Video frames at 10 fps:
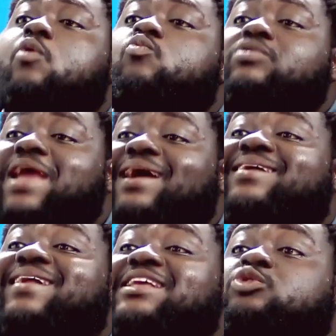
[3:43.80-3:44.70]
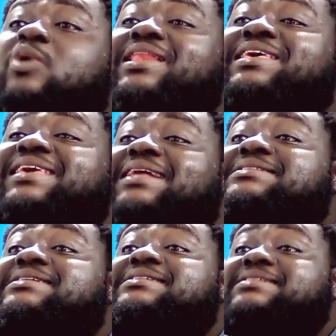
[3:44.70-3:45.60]
are gradually
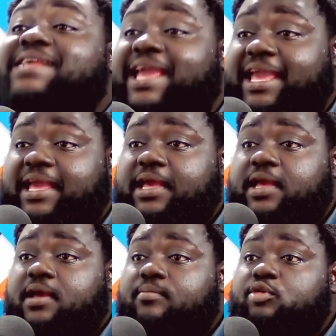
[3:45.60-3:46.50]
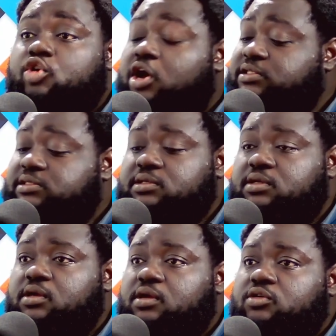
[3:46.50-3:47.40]
getting there. Because
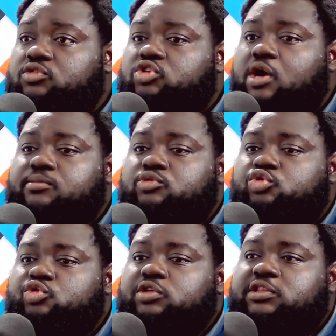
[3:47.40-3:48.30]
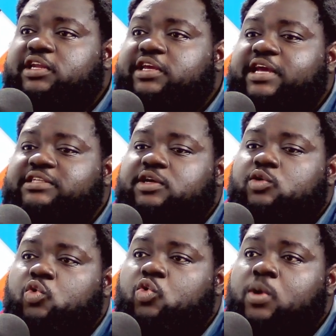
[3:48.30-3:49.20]
some 2-3 years
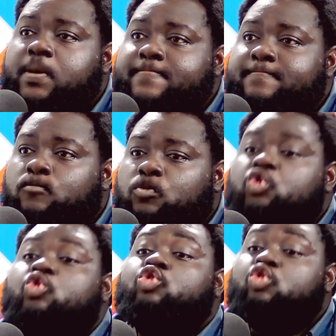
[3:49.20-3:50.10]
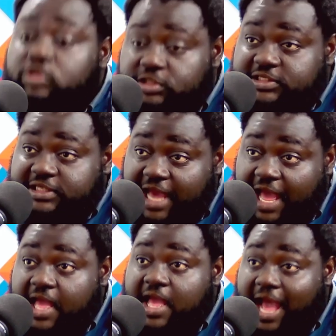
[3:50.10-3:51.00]
ago, you Sika,
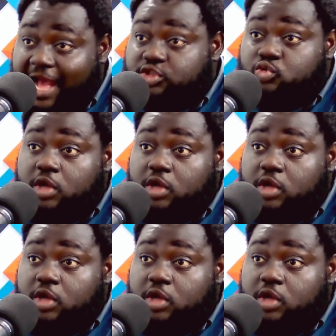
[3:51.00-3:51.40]
as you went to